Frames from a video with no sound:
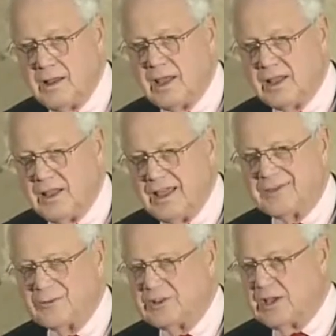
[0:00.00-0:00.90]
It,
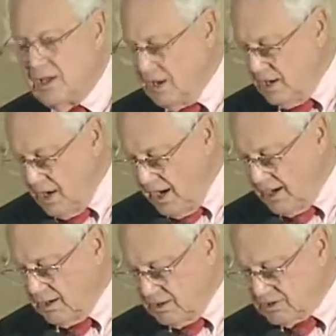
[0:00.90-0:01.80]
it would
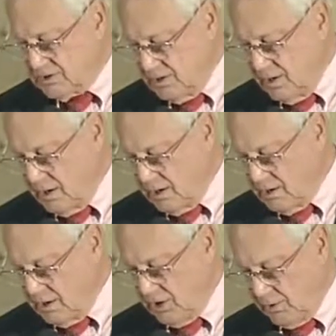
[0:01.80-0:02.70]
not listed there
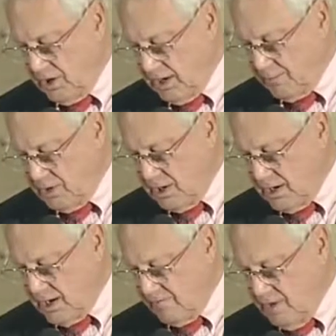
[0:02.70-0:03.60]
in the copy that I
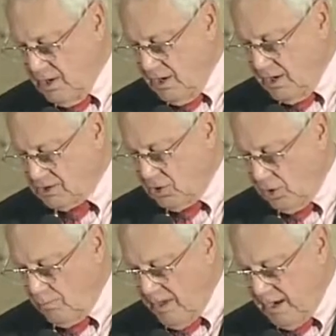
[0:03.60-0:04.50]
have. It's
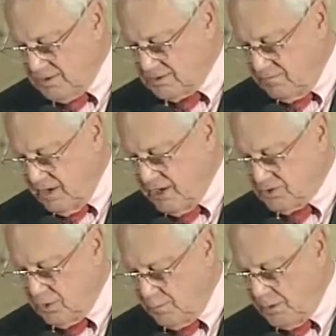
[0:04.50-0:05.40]
called Balance of
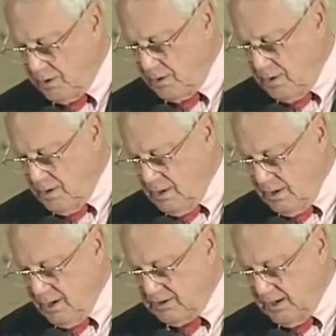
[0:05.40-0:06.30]
Nature, appeared
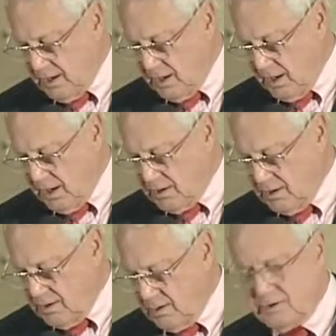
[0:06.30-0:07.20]
at 10 o'clock
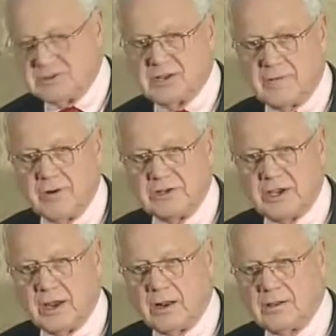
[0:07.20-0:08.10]
on Discovery
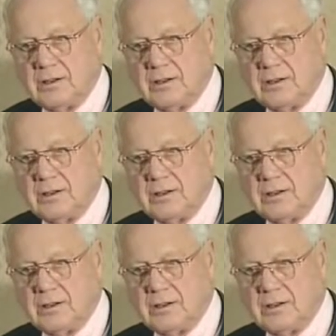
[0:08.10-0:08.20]
Channel.